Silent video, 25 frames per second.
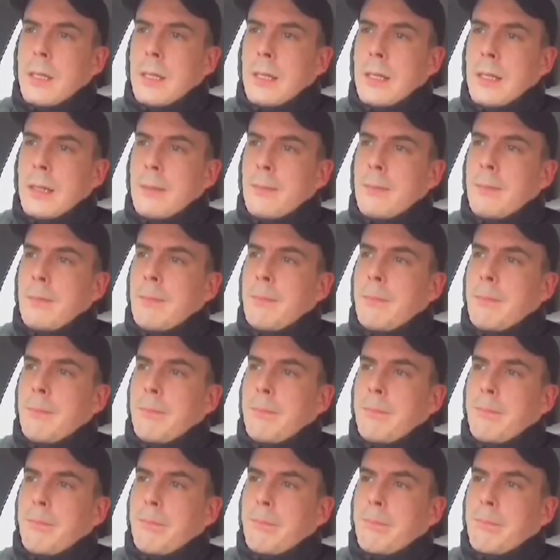and
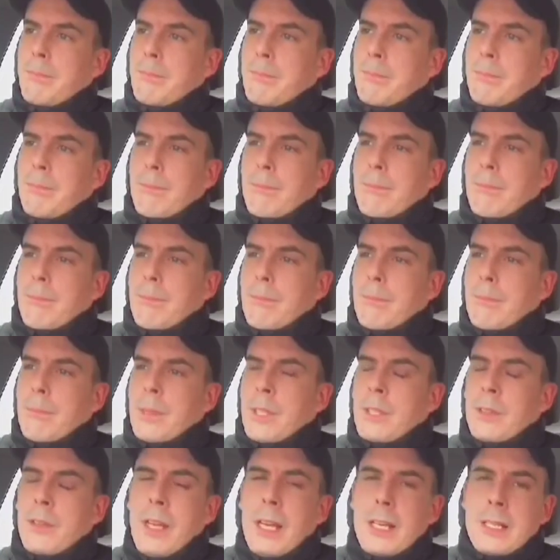
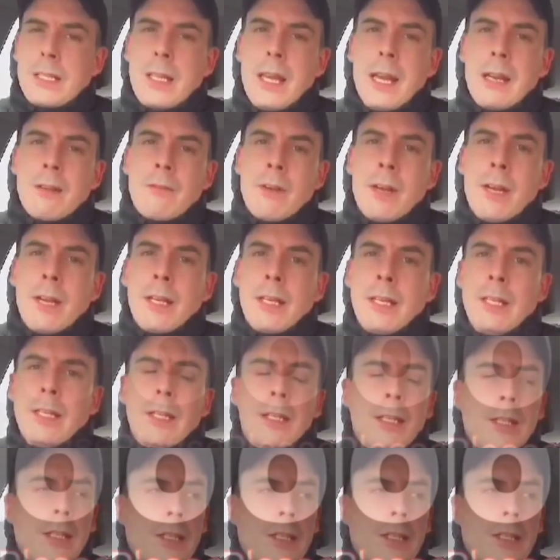that's that really.